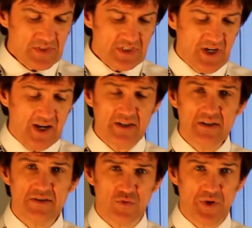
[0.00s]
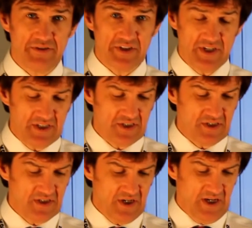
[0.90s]
title from whatever it
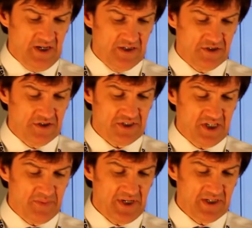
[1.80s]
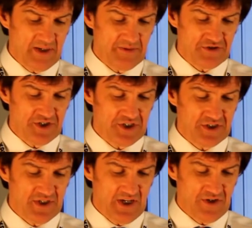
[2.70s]
is to Sneak Peek
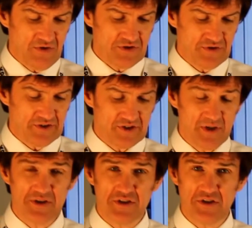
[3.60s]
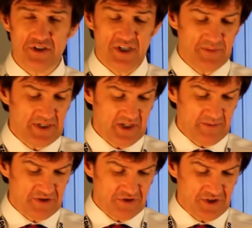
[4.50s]
Demonstration, and also the description to Sneak Peek
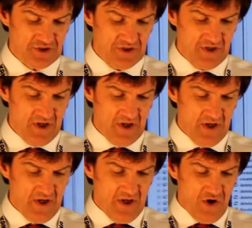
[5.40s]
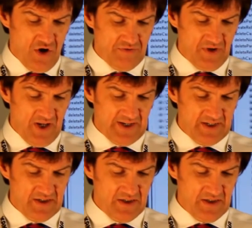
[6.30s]
Demonstration of
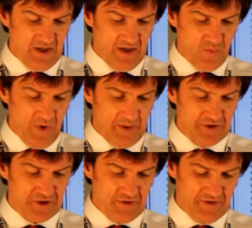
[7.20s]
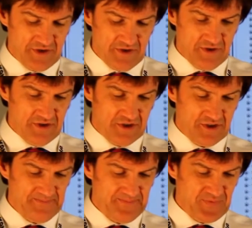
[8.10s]
LAGAN Web
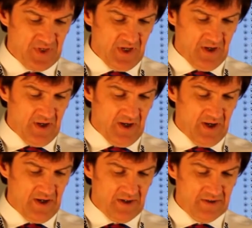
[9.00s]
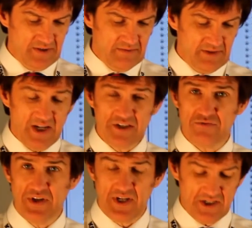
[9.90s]
Services dash
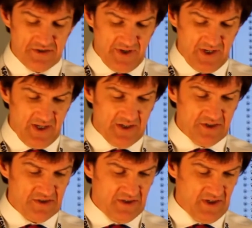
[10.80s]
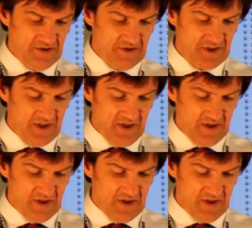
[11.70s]
Reclassify case, and you'll see